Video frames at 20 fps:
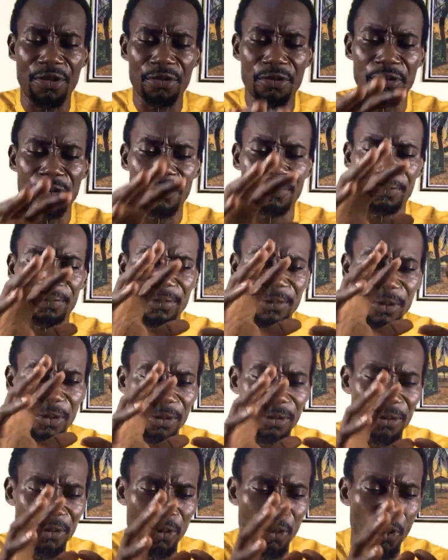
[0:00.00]
to
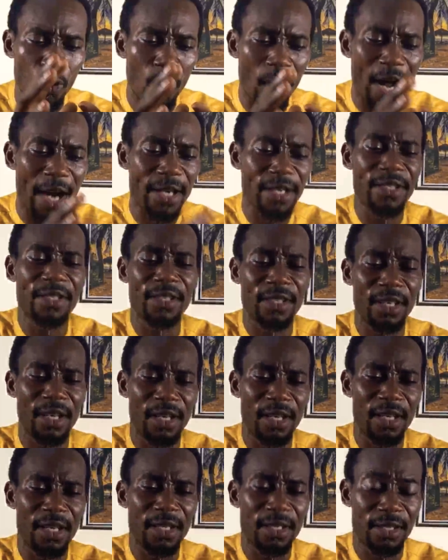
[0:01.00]
one
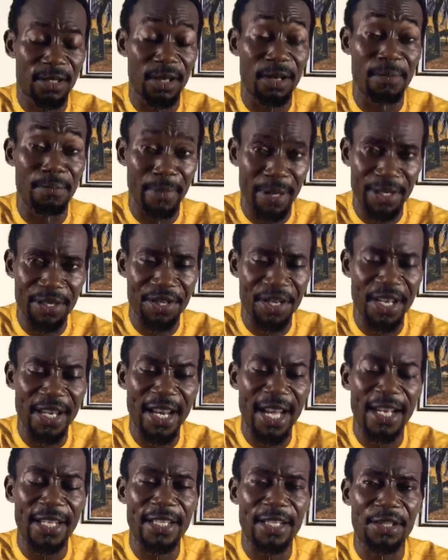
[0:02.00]
summation,
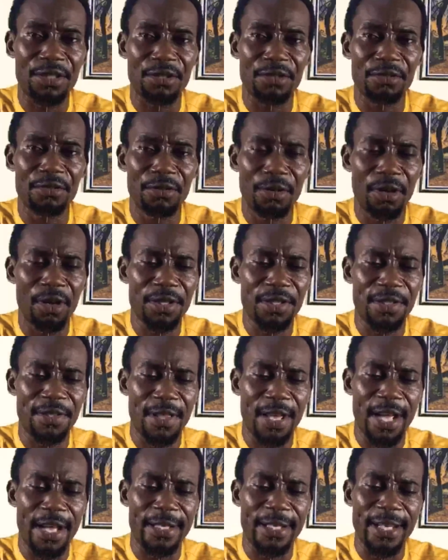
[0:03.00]
and it was
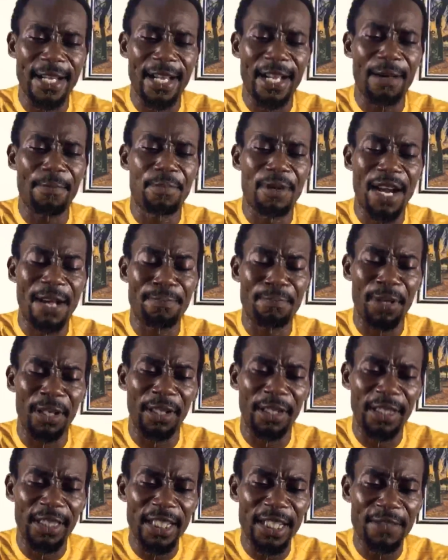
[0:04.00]
that Abraham
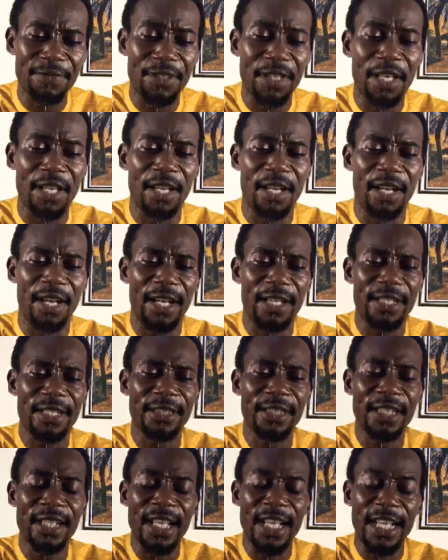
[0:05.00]
believed God
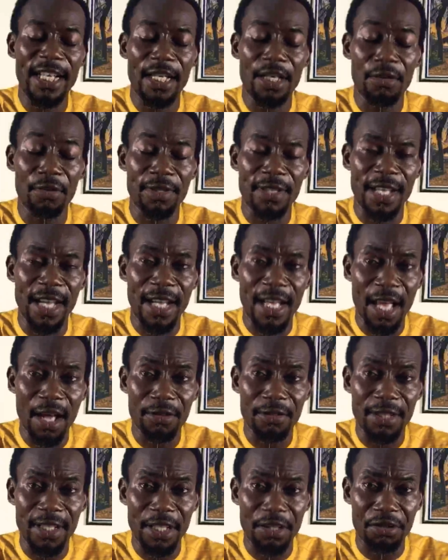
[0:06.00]
and it was
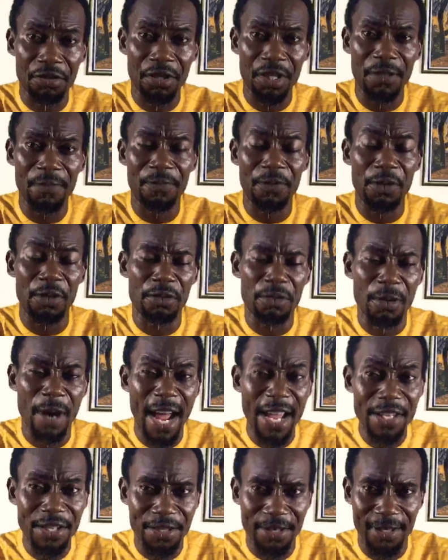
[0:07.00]
accounted to him for
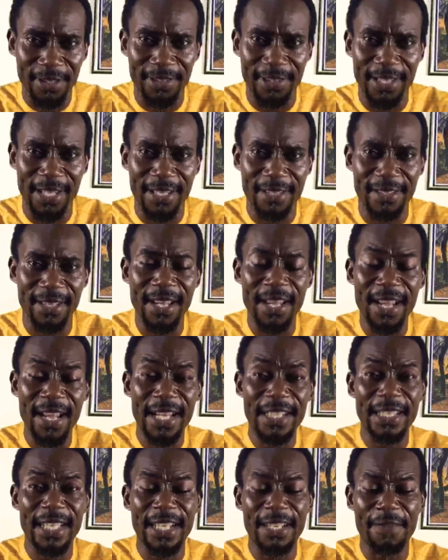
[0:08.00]
righteousness.
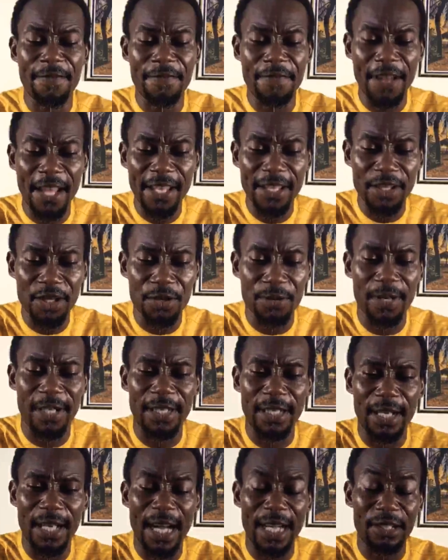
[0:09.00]
And then
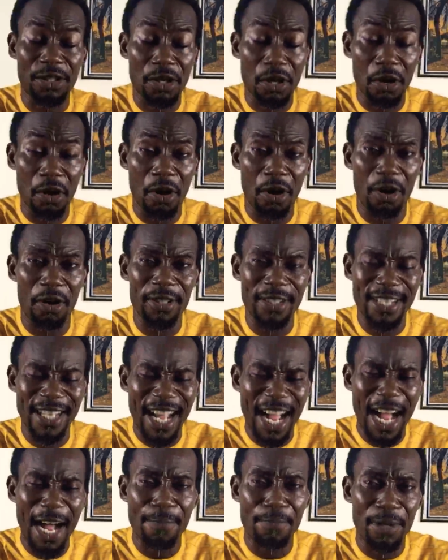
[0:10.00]
eventually God called
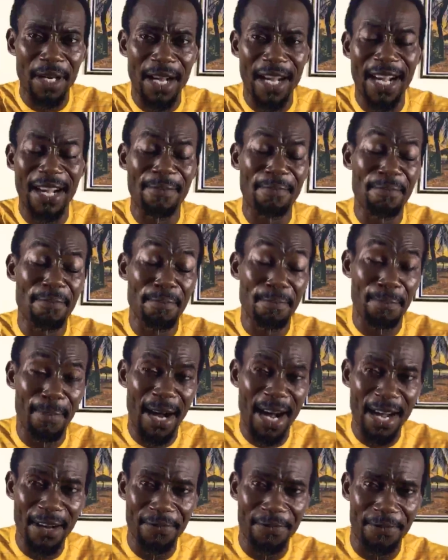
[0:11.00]
Abraham
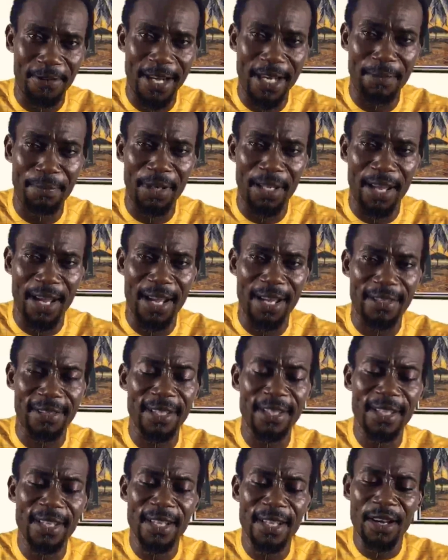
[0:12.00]
my friend, because
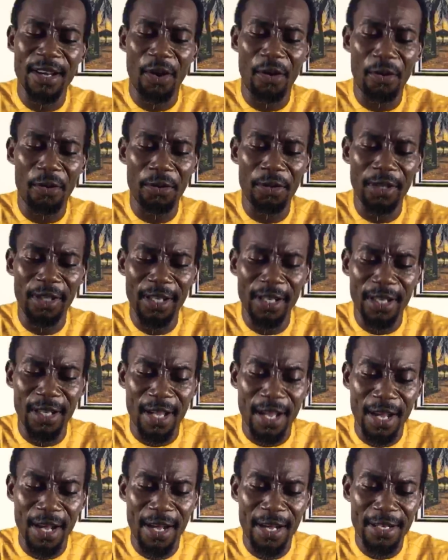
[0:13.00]
only
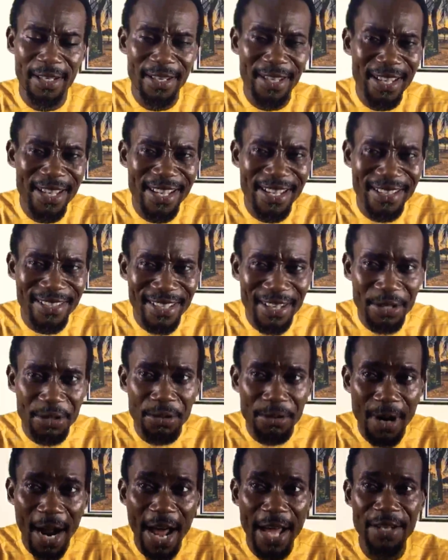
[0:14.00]
God is
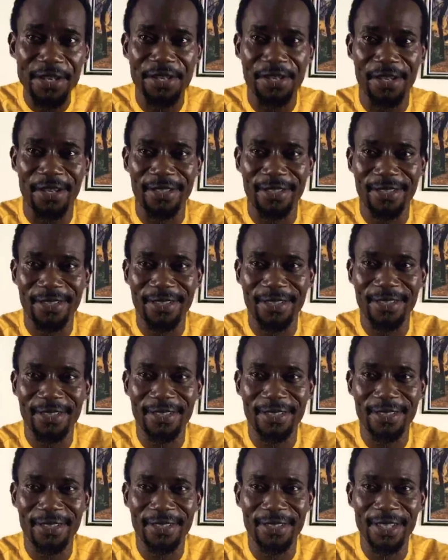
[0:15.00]

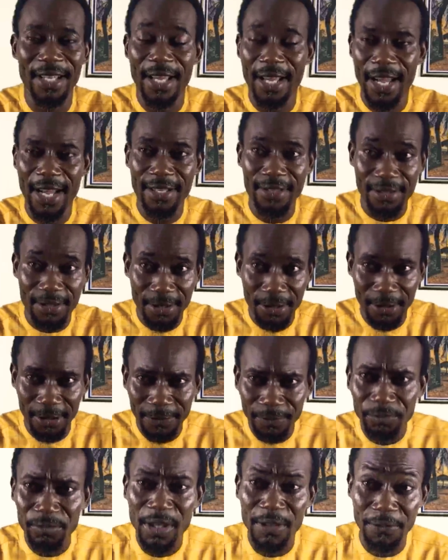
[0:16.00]
righteous. And
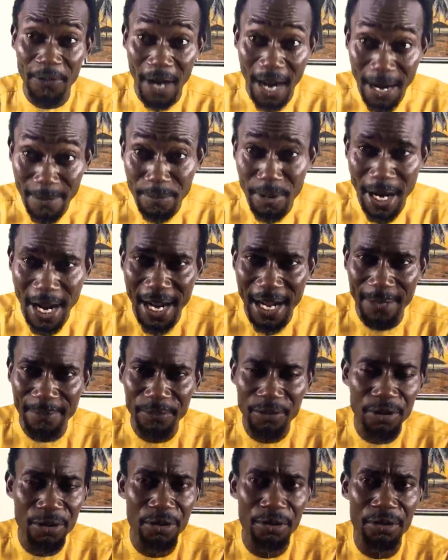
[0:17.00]
so for
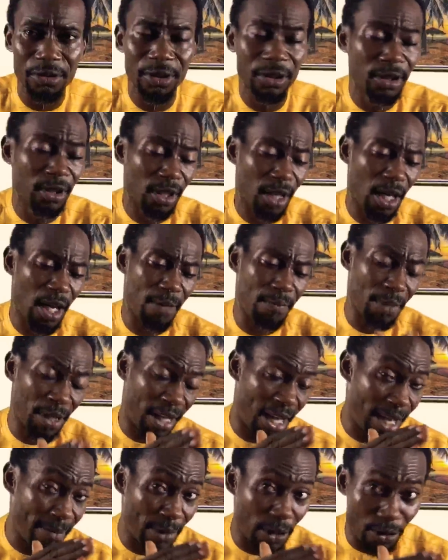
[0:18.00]
Abraham to
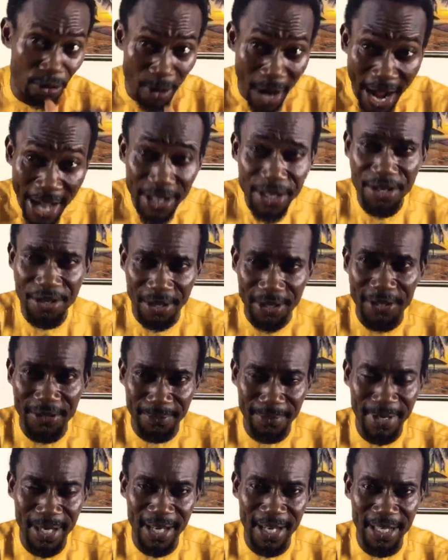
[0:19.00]
become a righteous
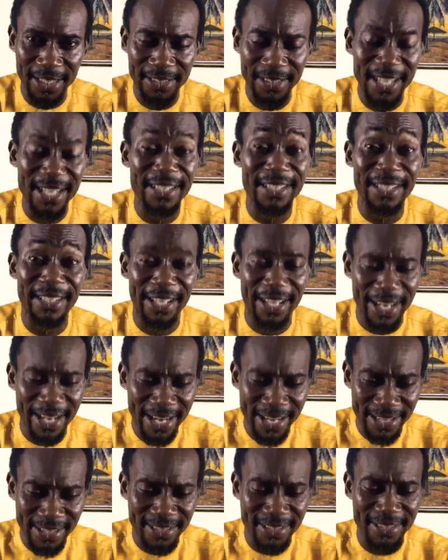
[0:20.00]
man
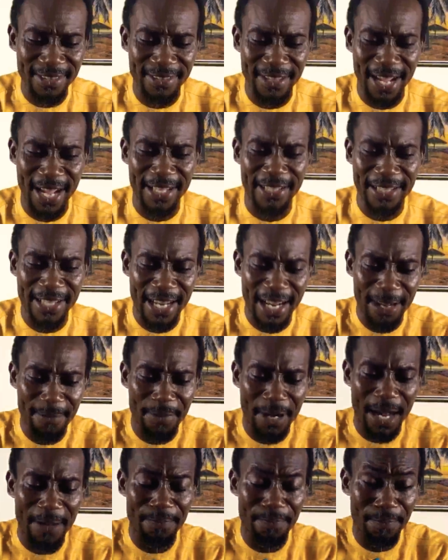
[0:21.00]
indicates that
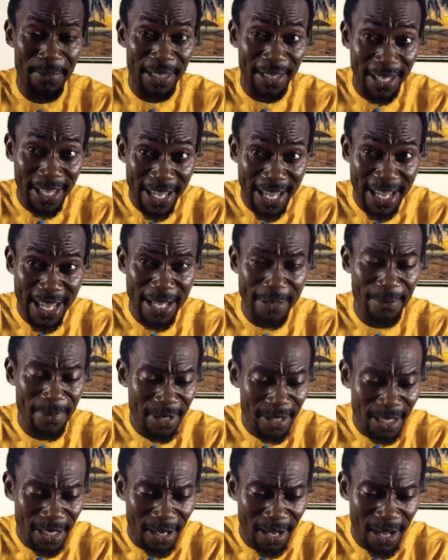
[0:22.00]
Abraham became
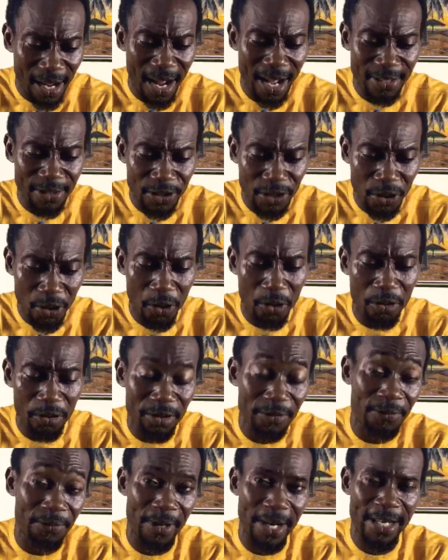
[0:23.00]
God's
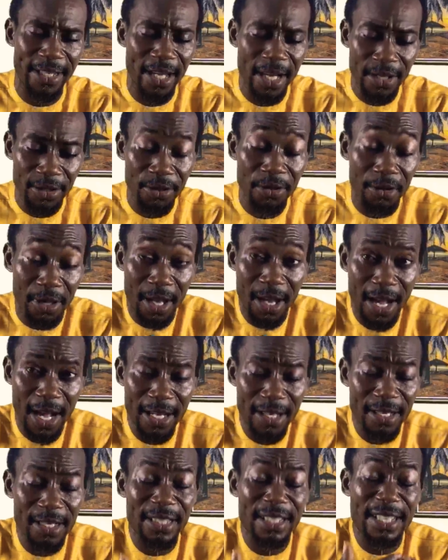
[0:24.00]
own friend. So
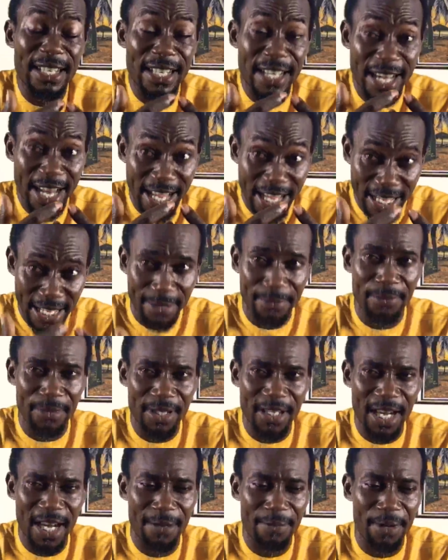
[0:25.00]
God
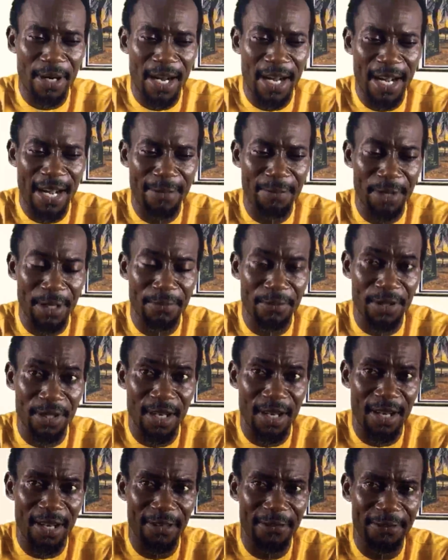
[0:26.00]
named Abraham
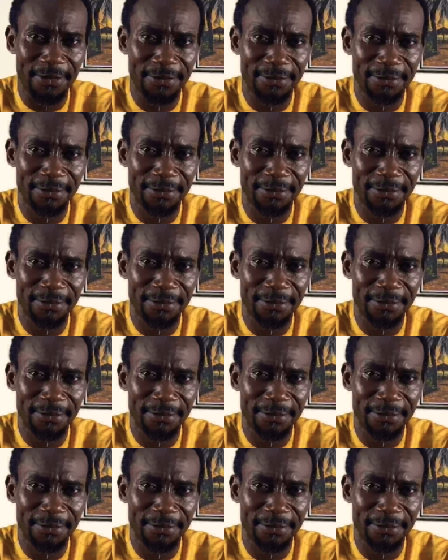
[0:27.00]
himself